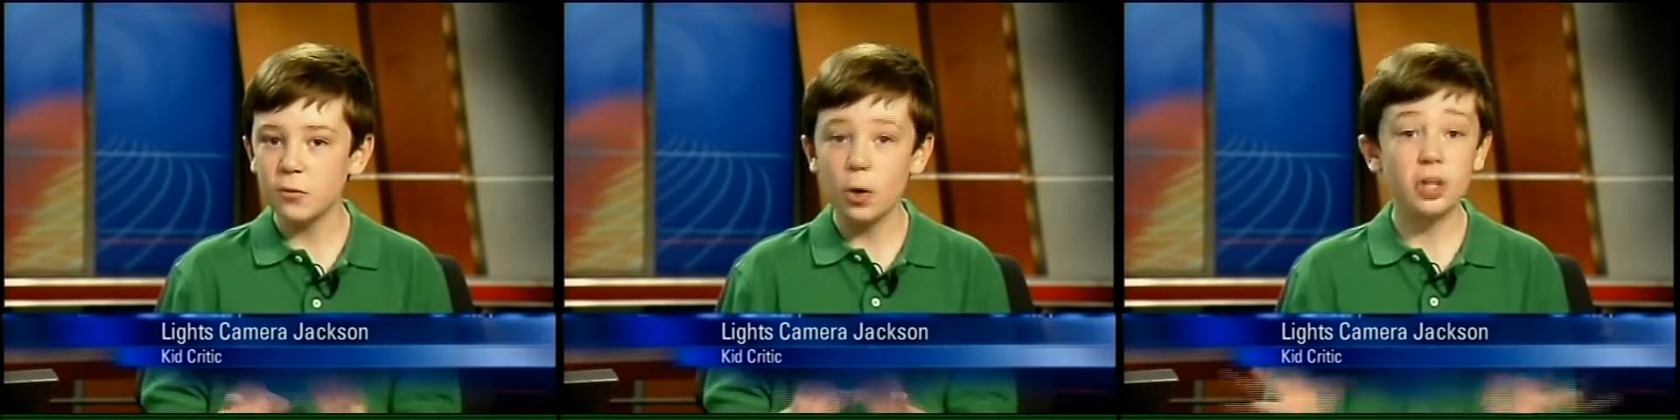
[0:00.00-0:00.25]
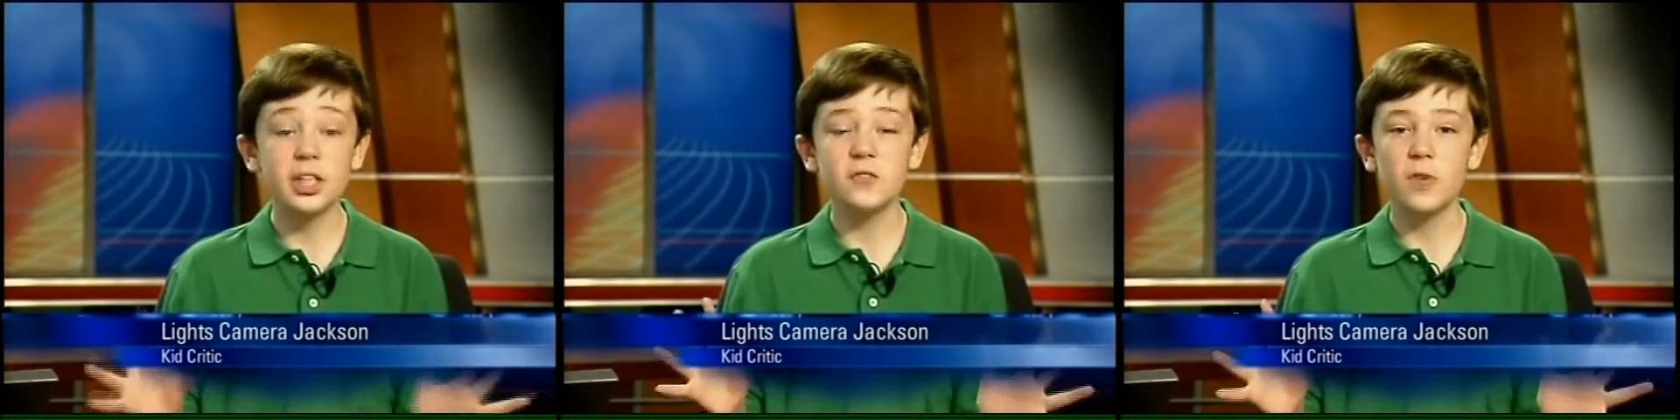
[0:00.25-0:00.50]
for
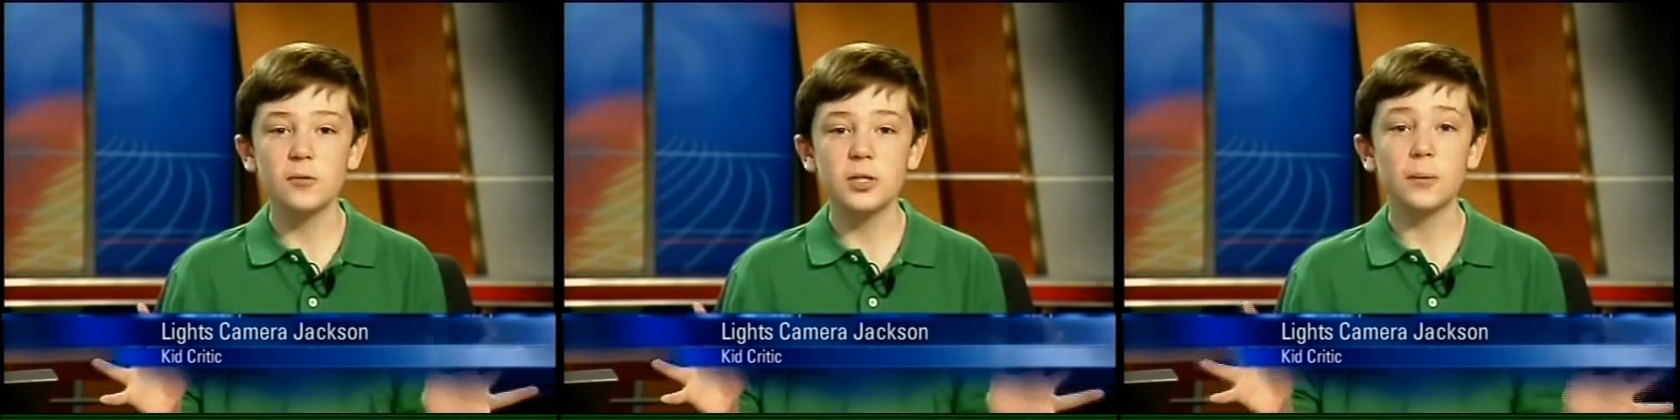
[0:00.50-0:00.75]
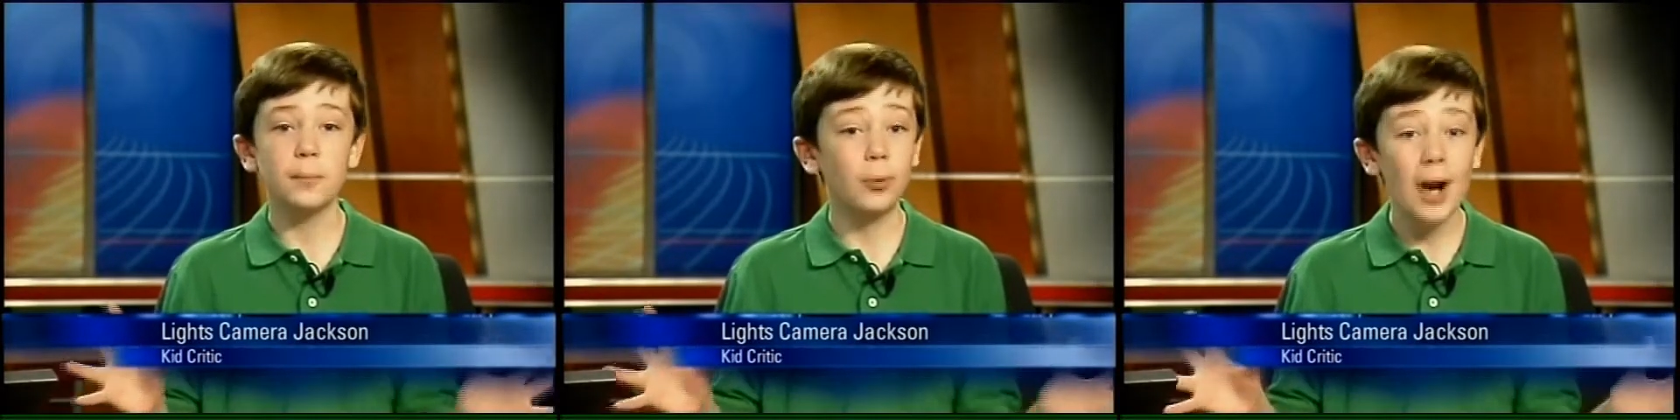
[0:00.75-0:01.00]
all these films
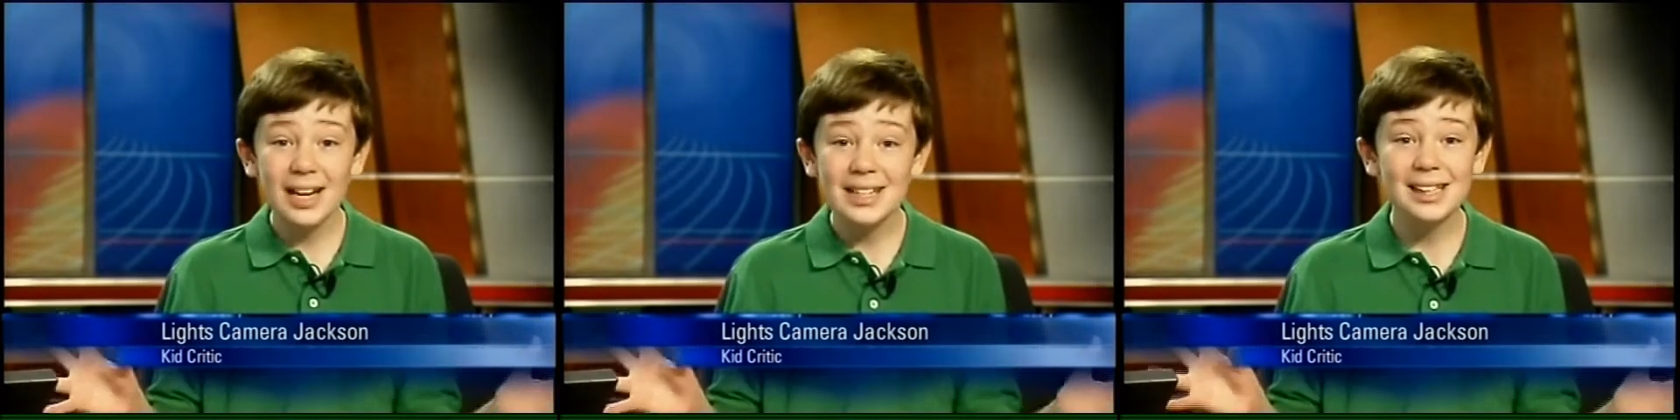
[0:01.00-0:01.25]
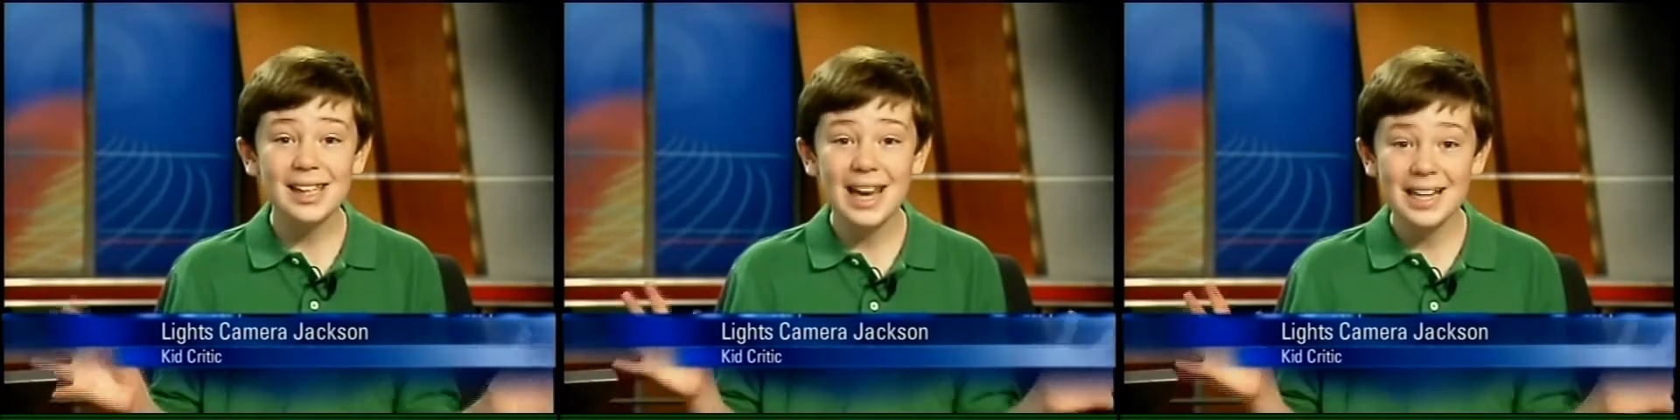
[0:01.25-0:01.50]
are
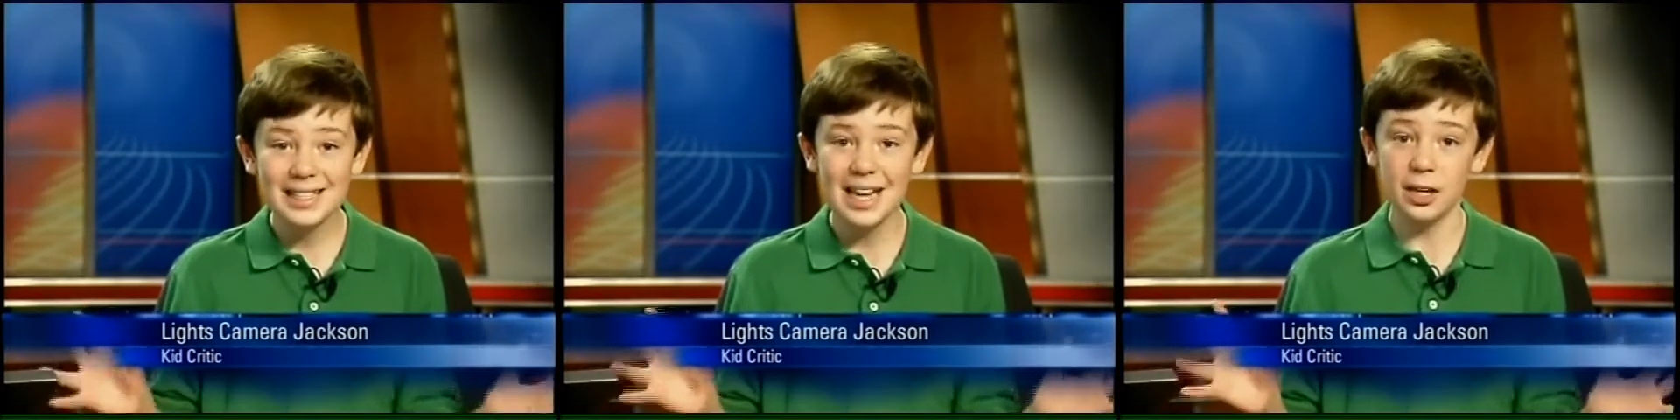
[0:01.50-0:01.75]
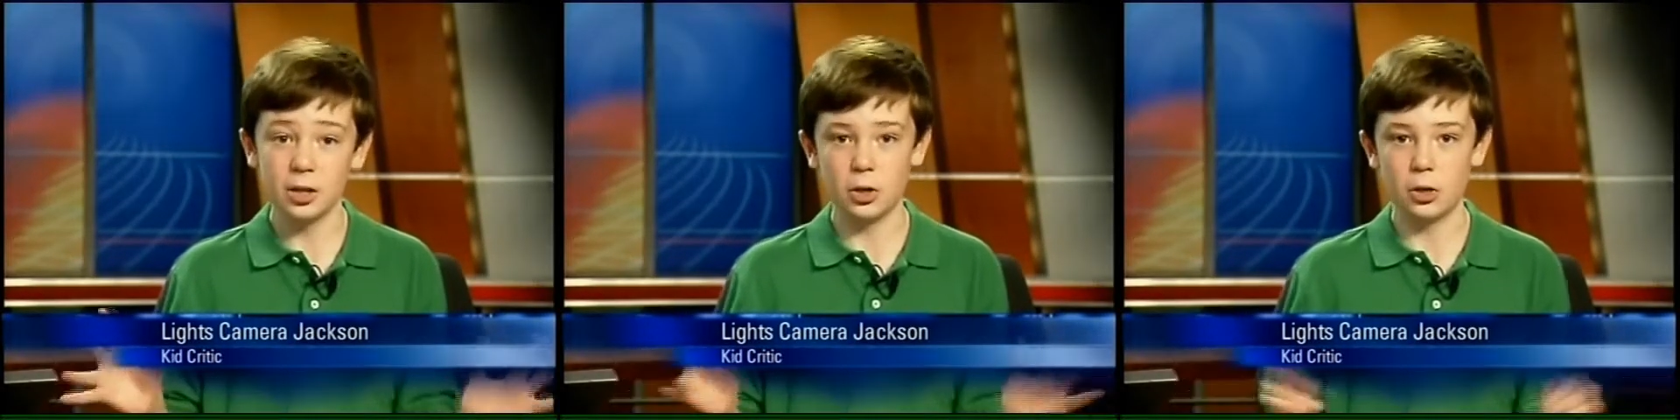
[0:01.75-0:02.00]
practically
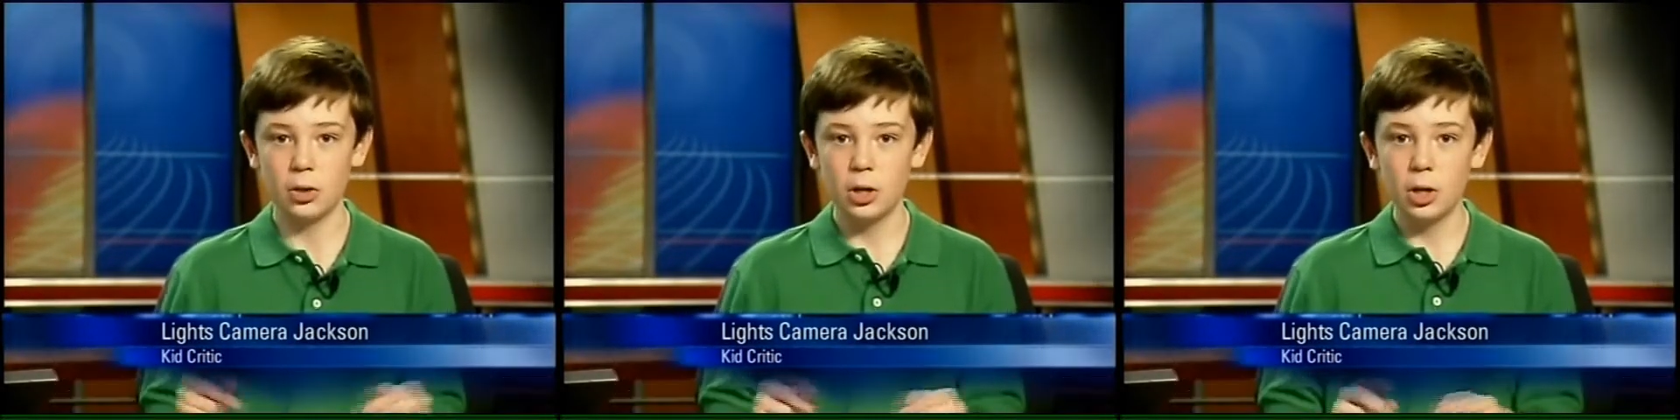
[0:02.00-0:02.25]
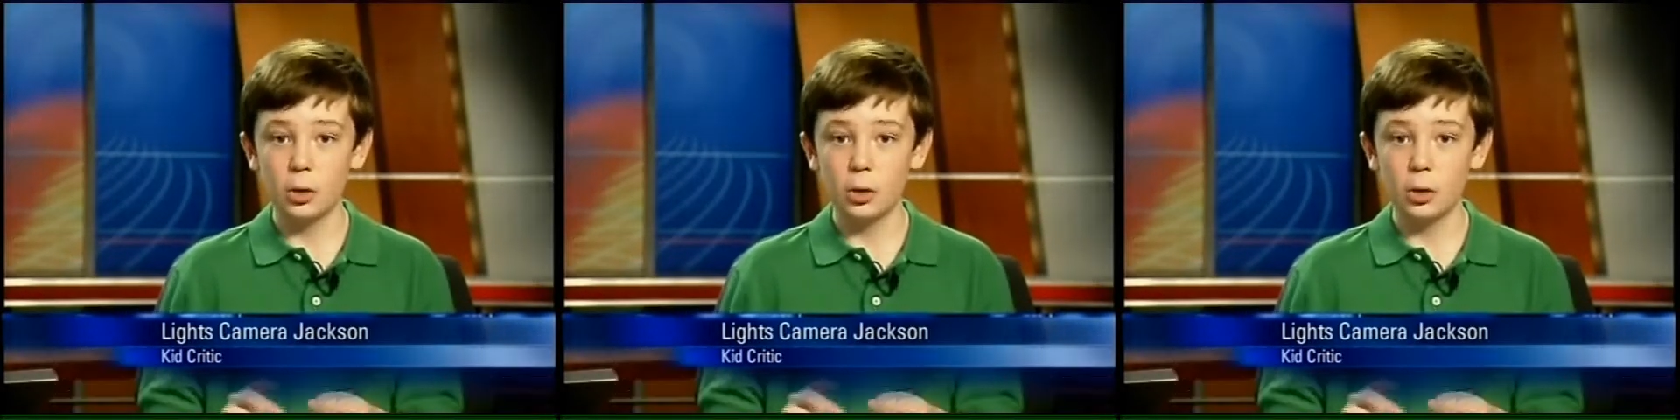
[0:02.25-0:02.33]
identical.